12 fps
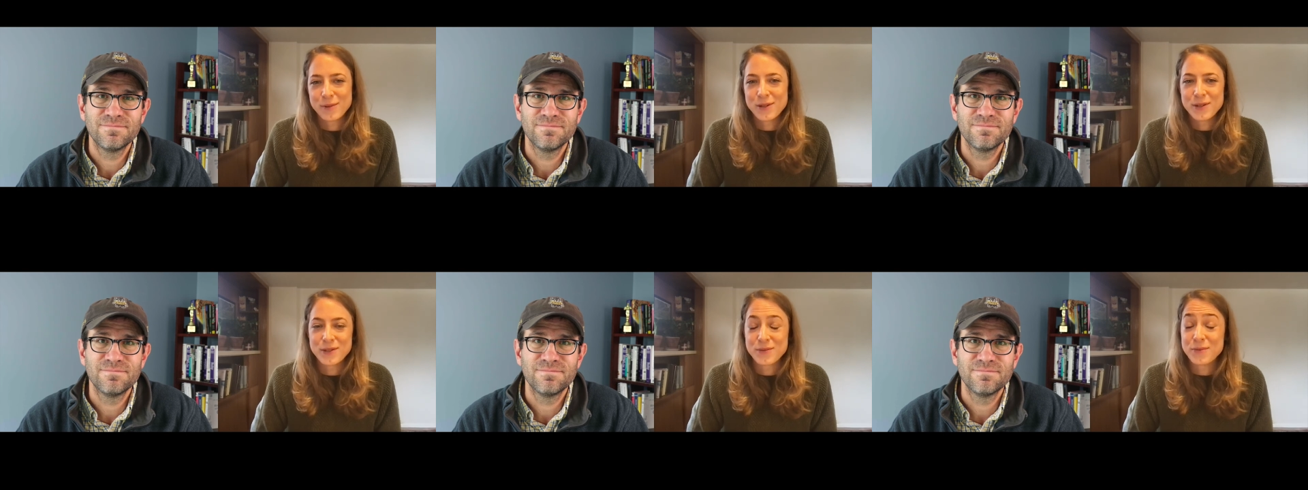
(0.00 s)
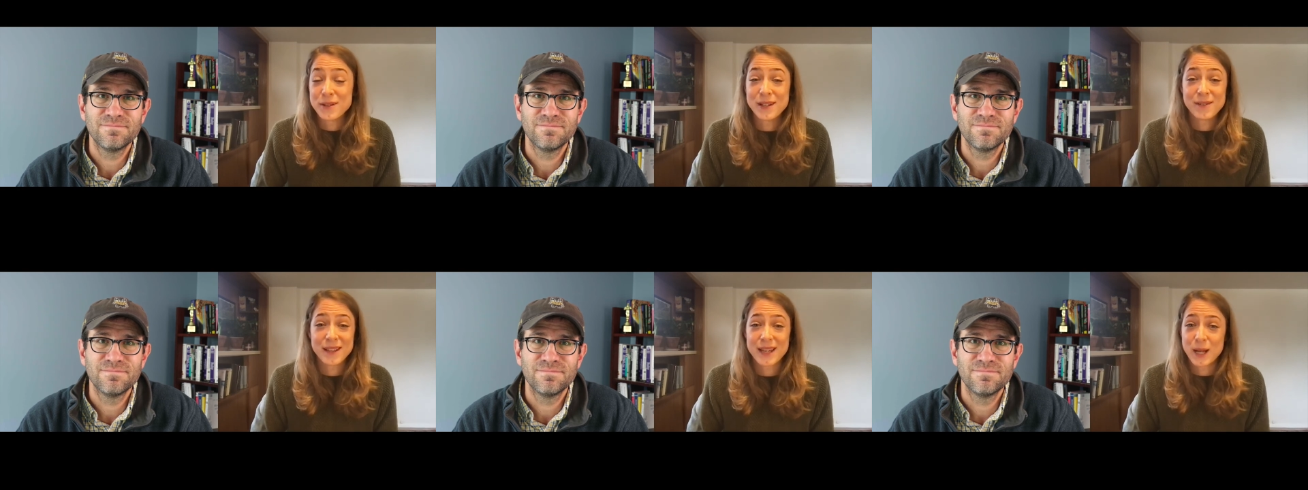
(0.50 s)
Speaker 1: produced
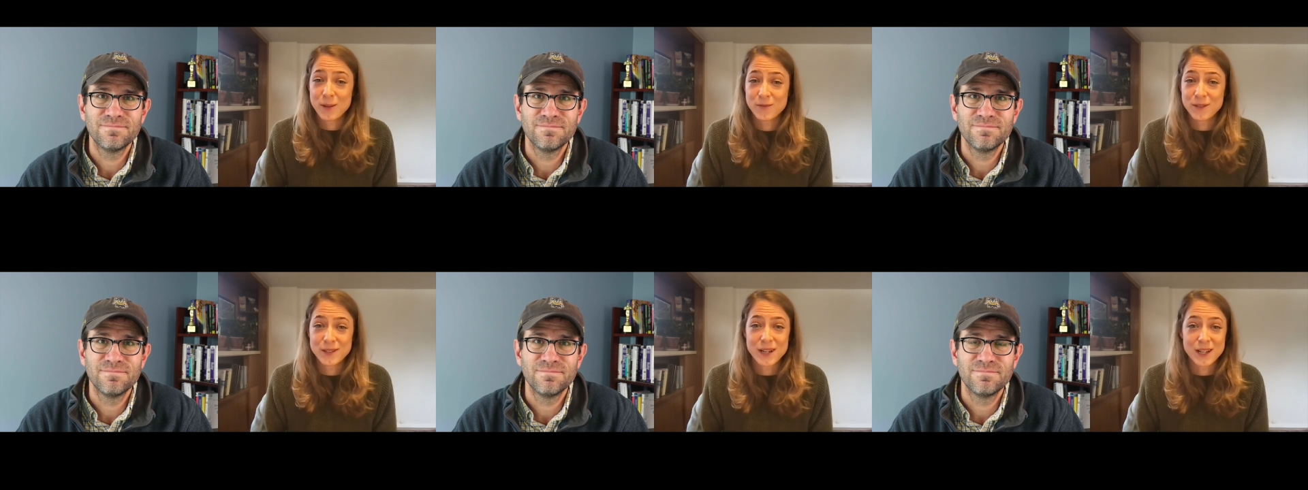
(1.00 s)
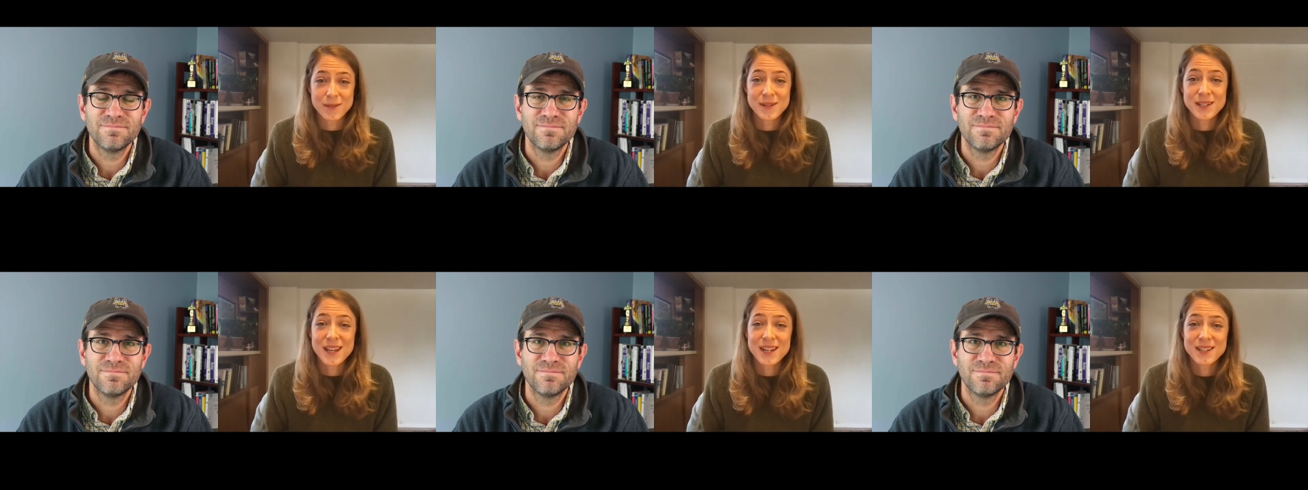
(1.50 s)
really, really helpful
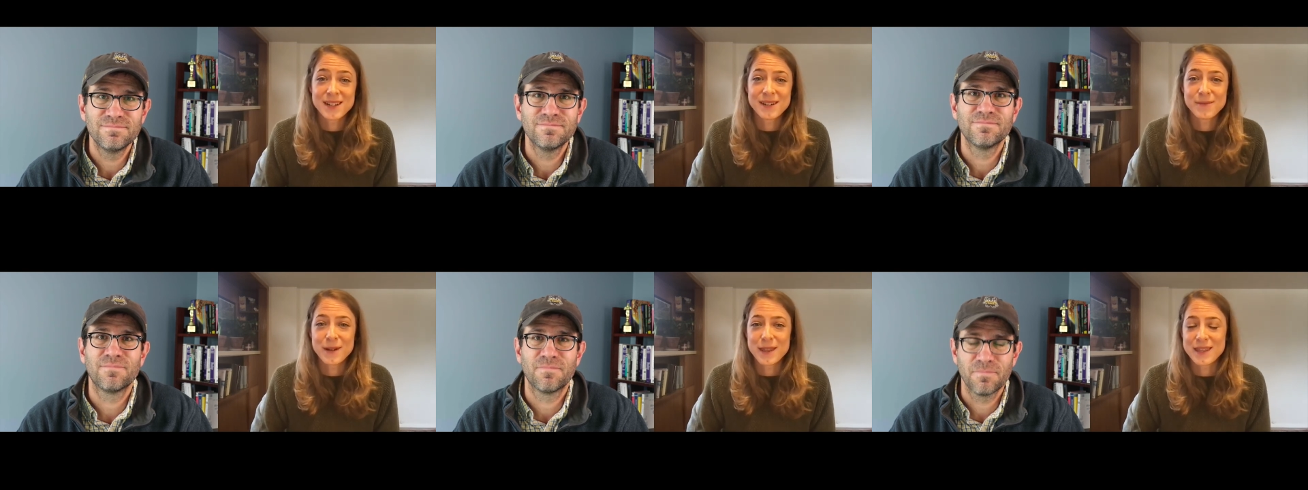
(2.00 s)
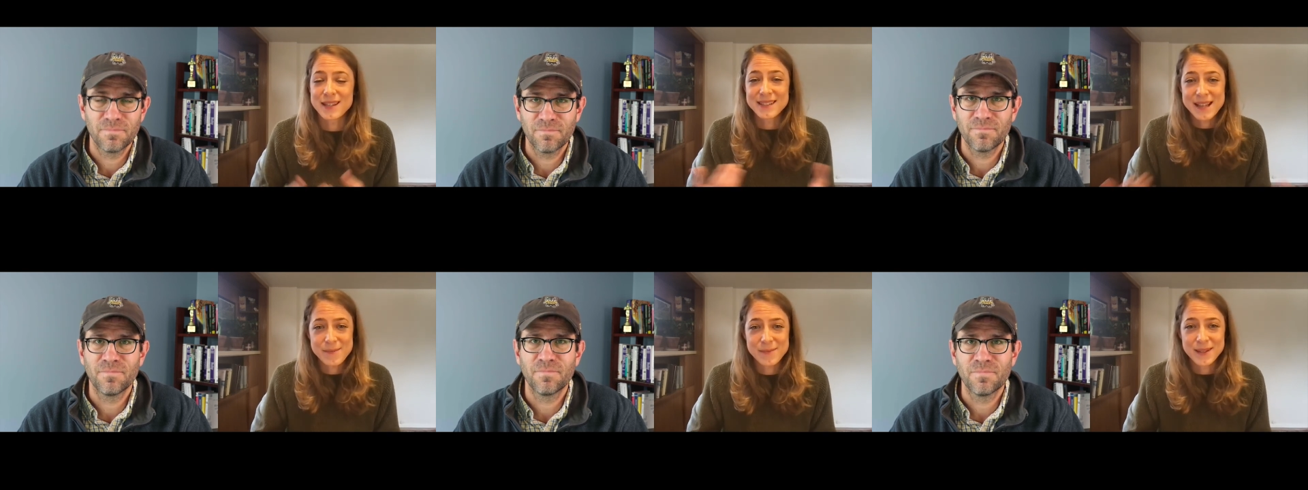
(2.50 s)
documentation with
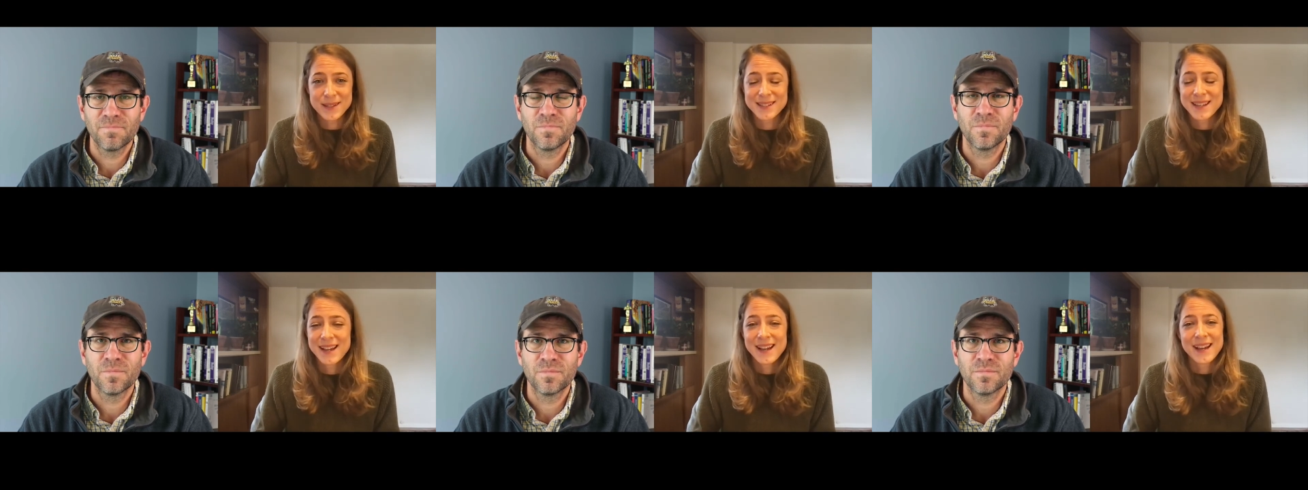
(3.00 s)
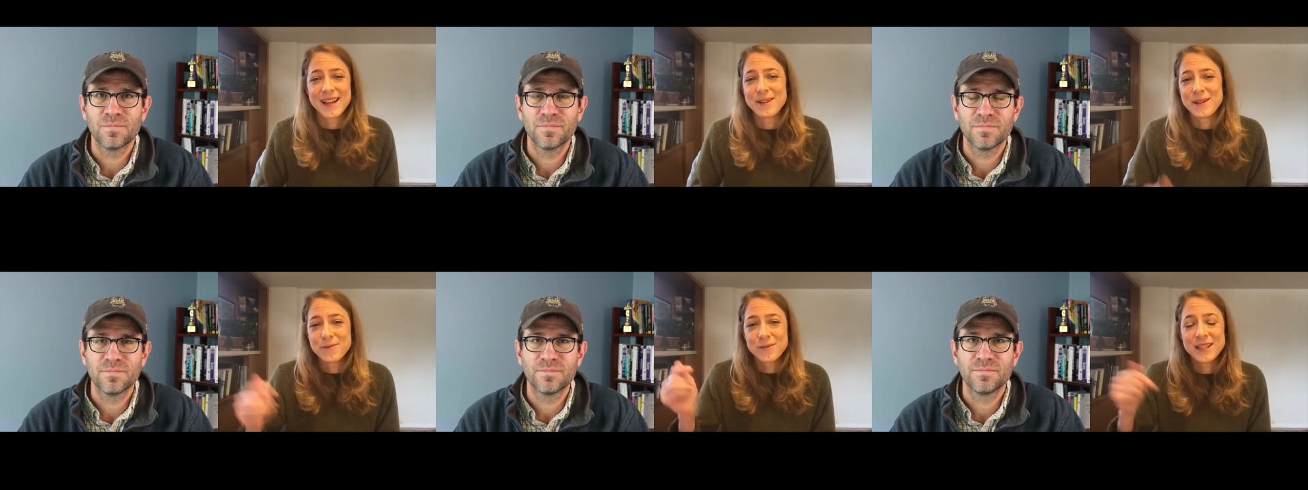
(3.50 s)
examples,
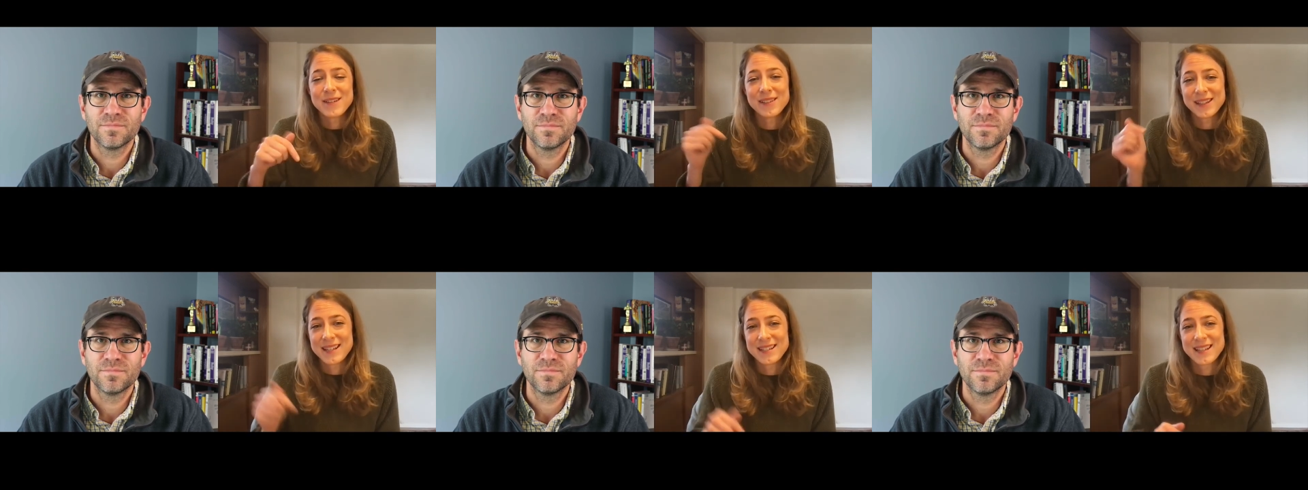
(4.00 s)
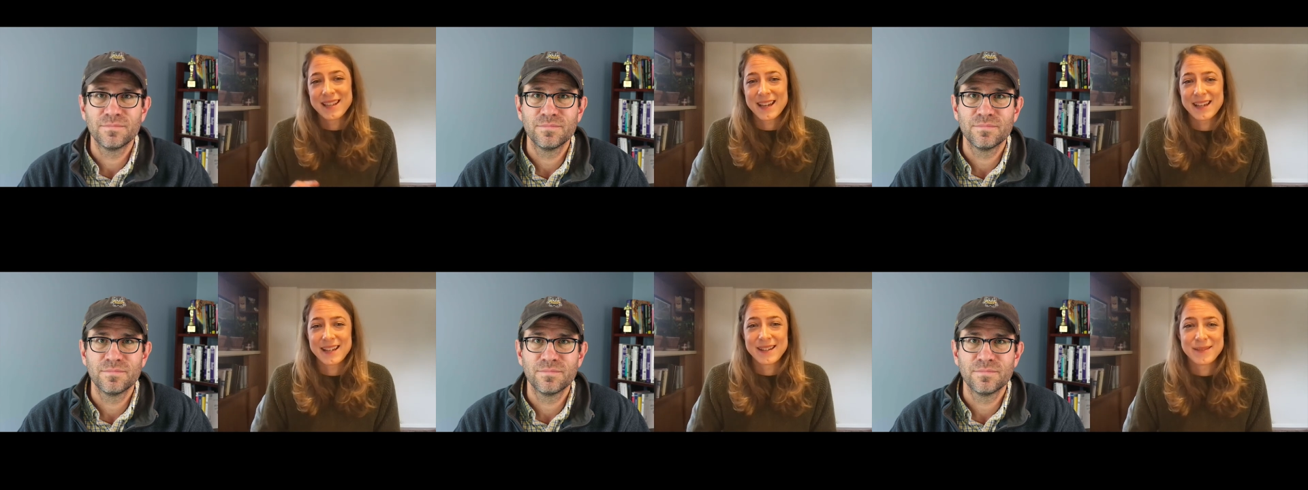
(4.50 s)
and, and we'll leave a link to
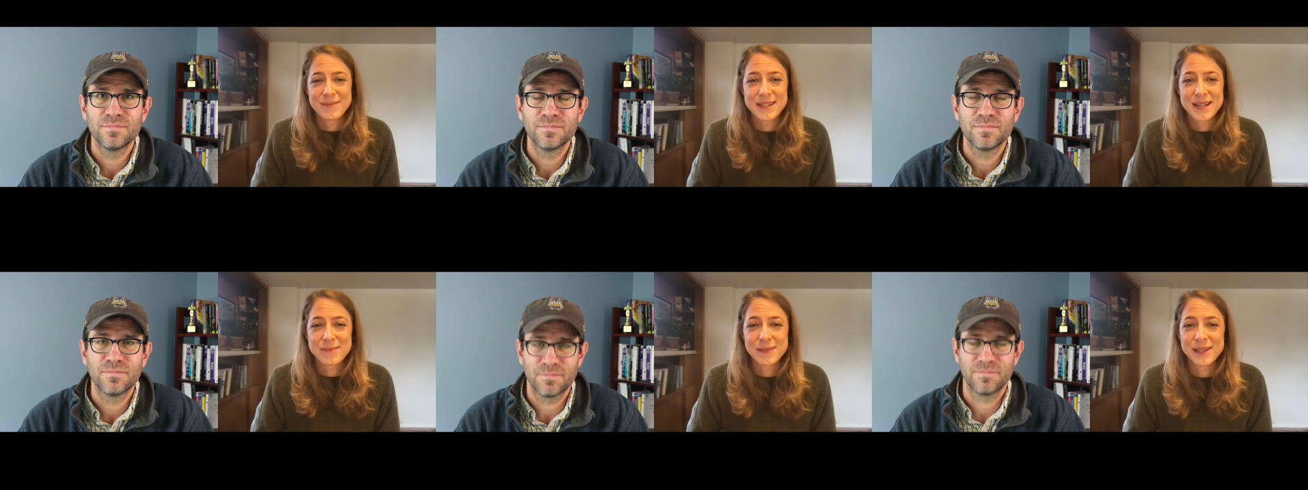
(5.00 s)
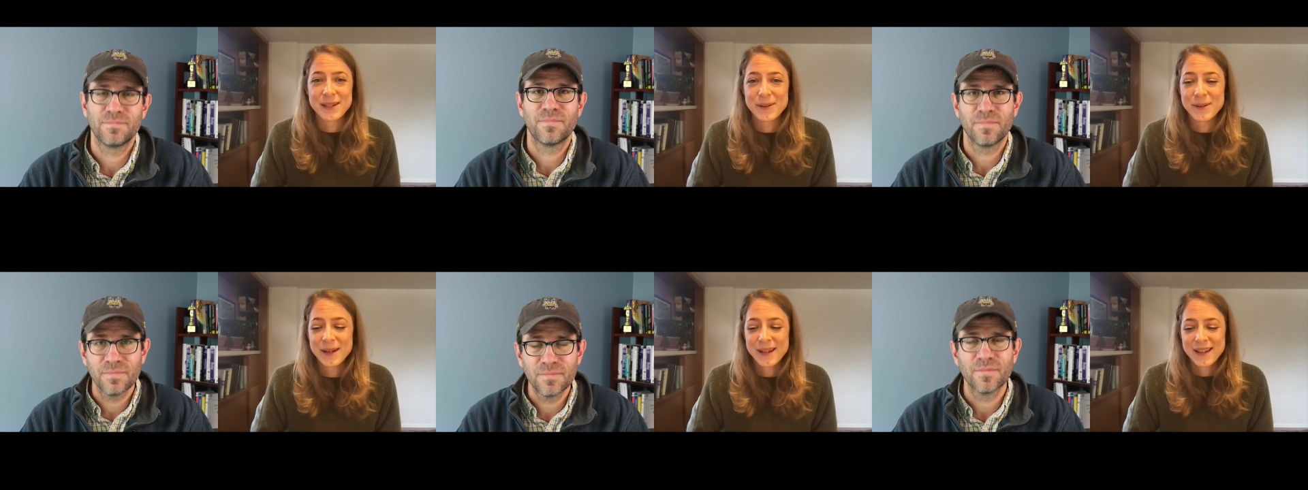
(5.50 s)
that um, down below.